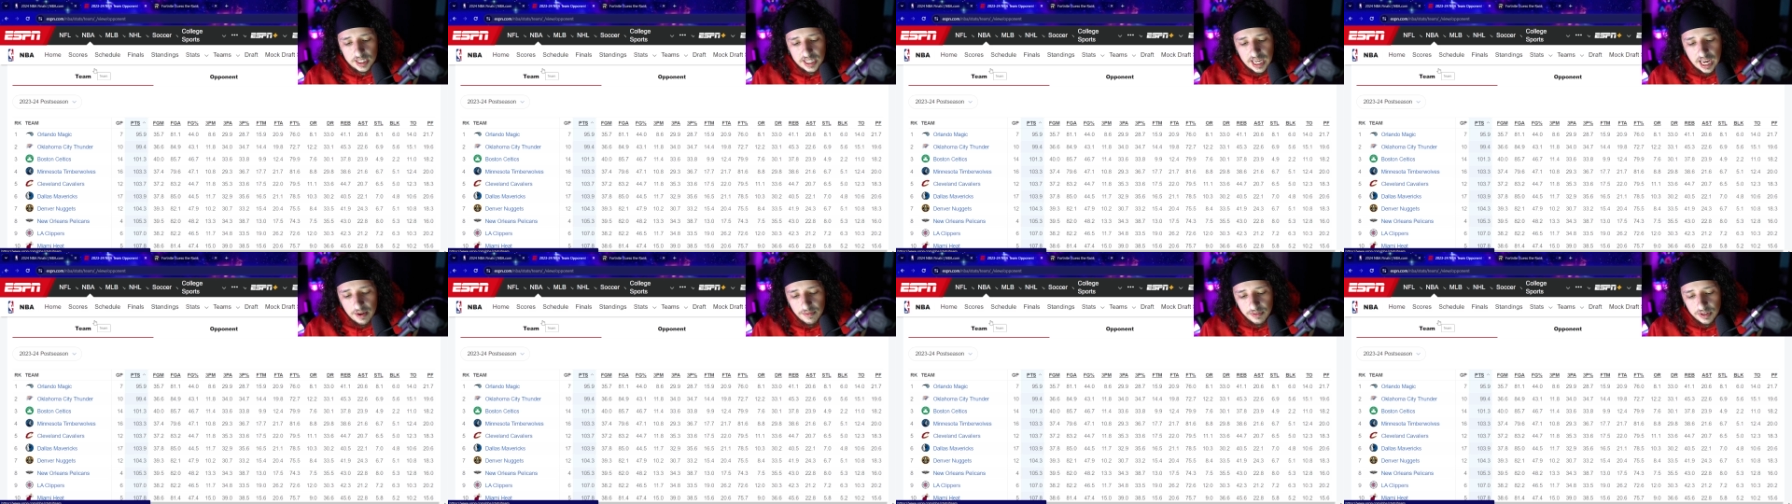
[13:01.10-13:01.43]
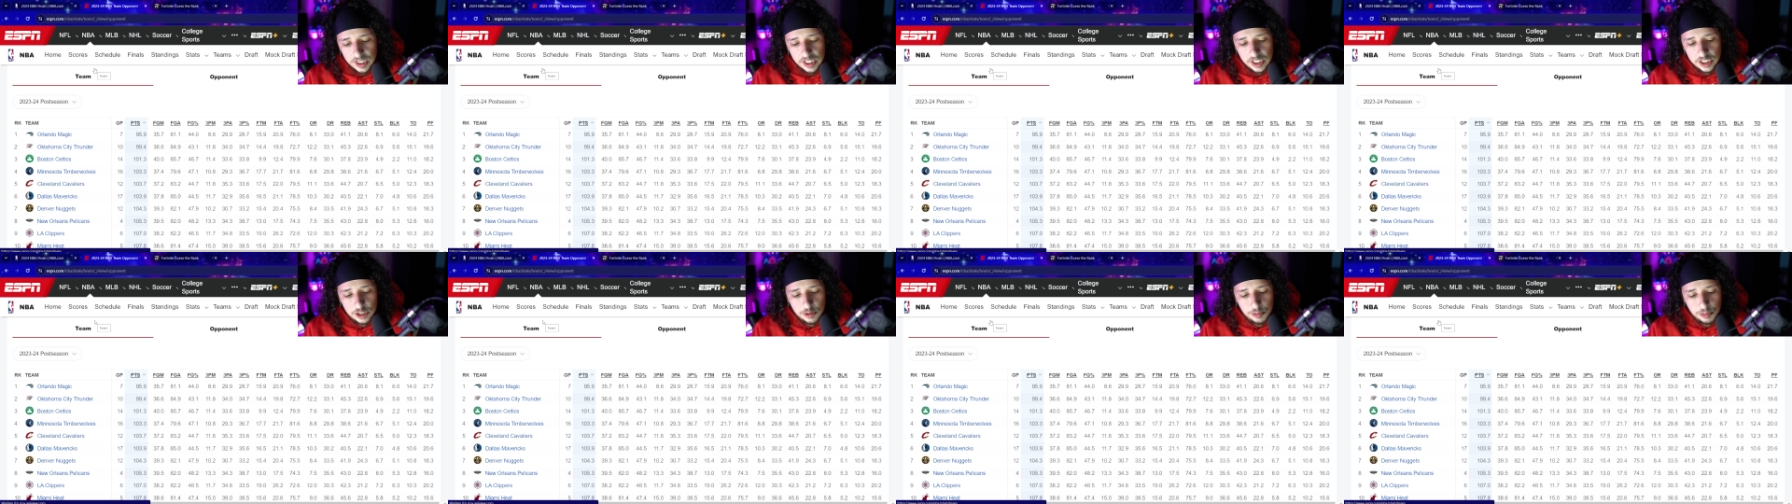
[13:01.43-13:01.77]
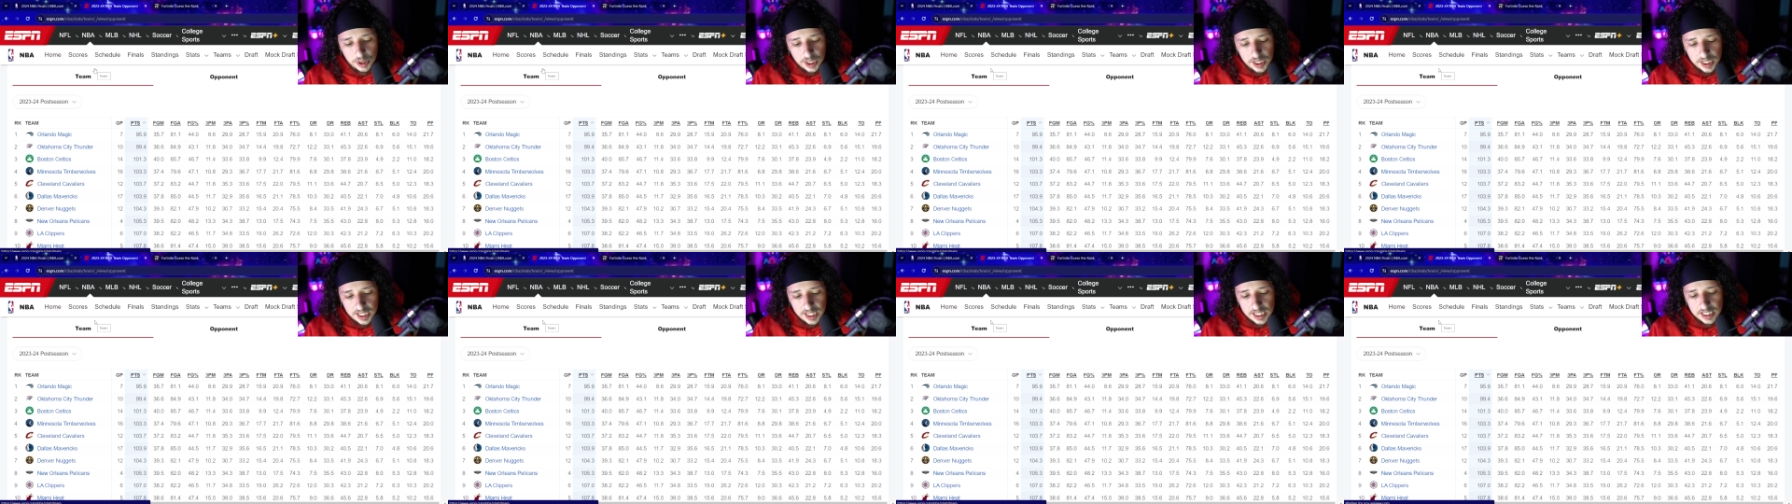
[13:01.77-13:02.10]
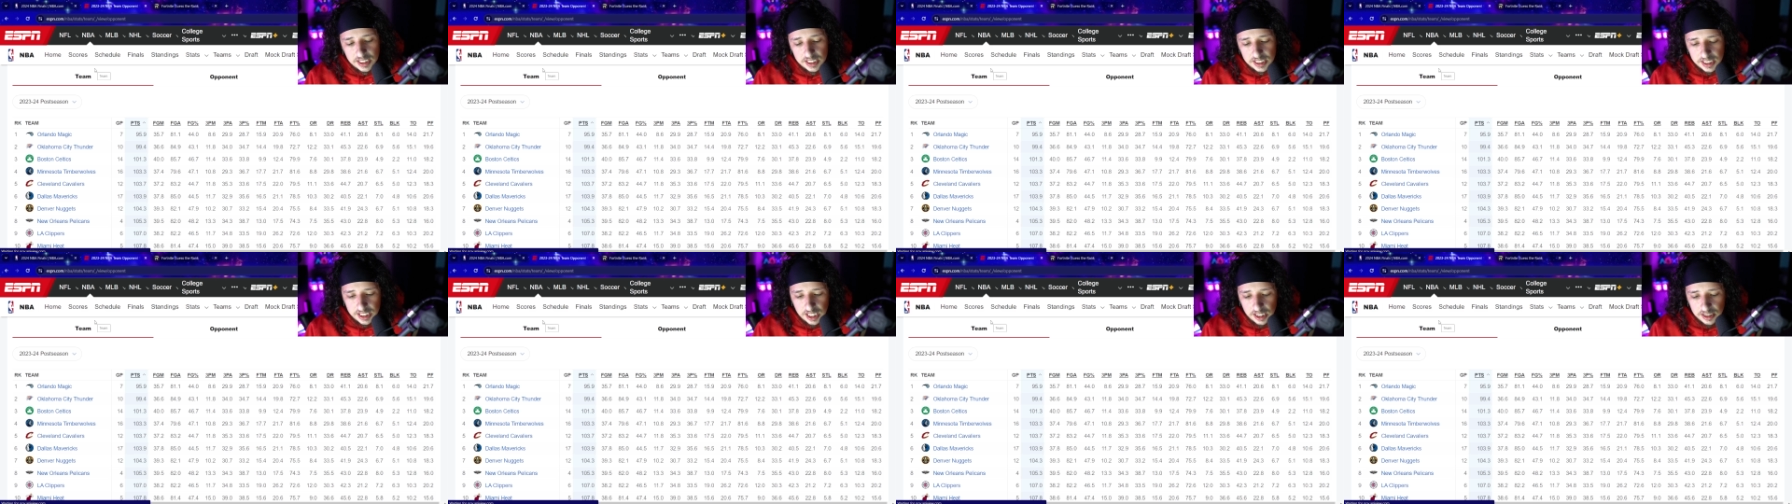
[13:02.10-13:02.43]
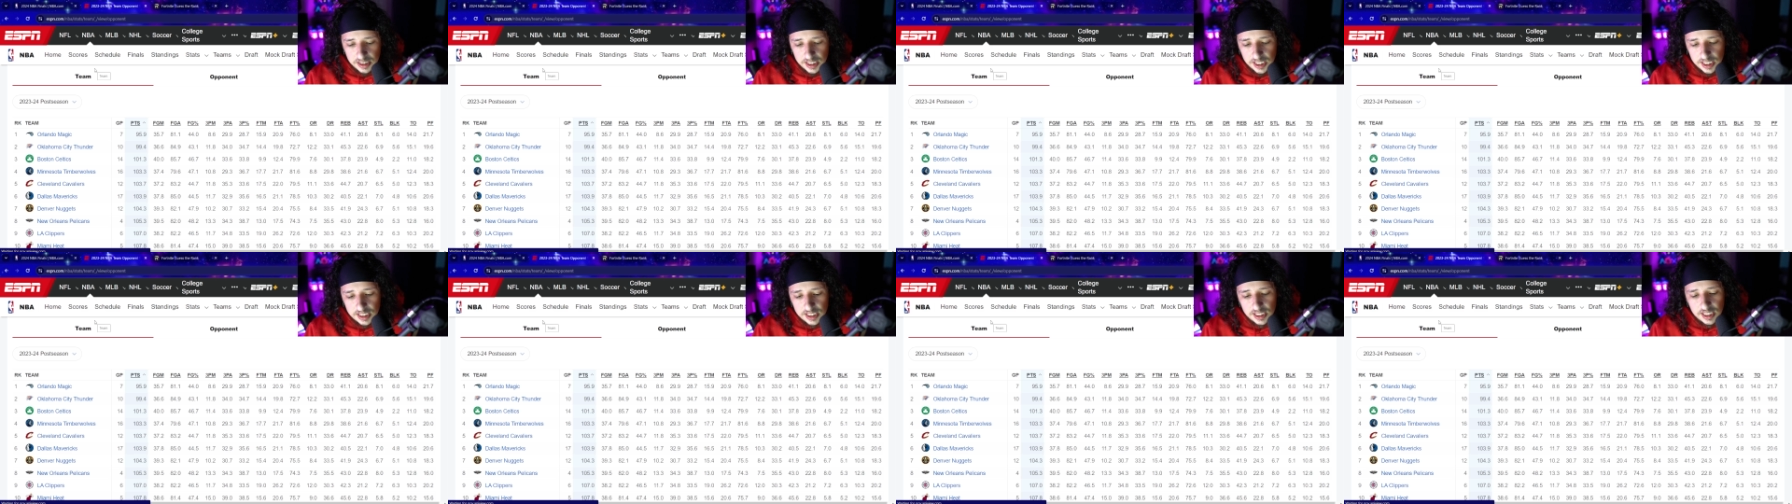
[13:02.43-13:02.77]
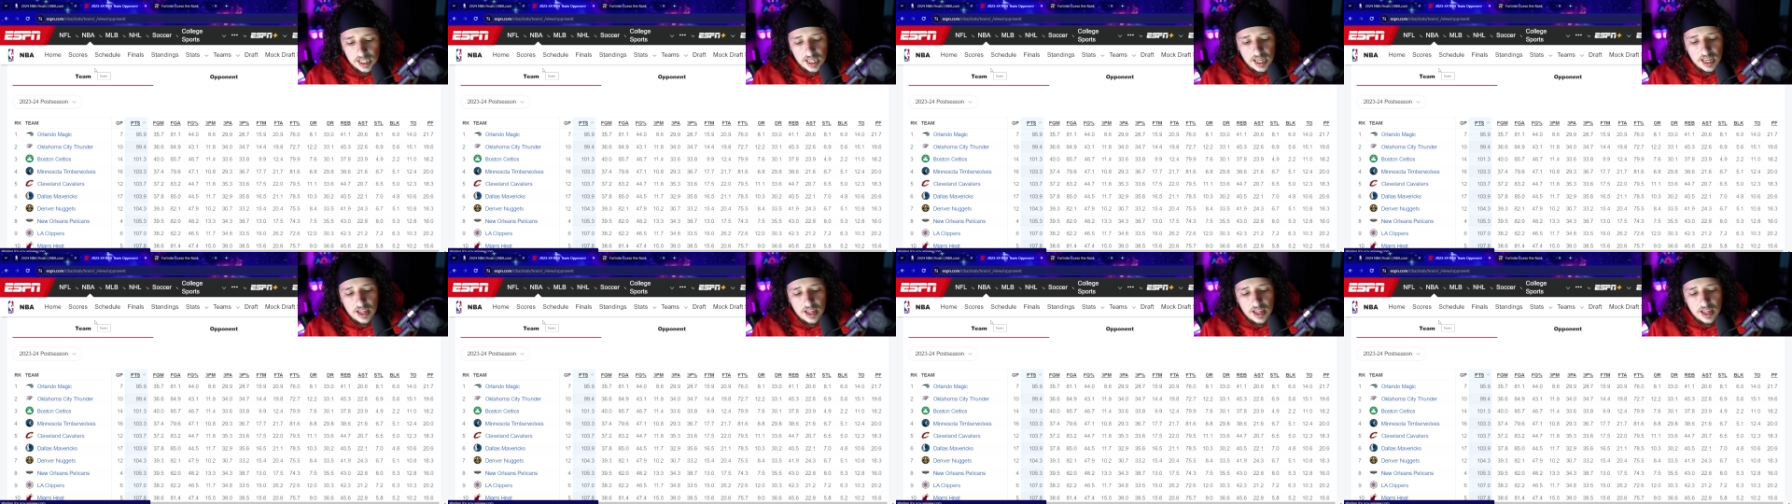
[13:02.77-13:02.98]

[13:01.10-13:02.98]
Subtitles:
Cavaliers played against the Celtics.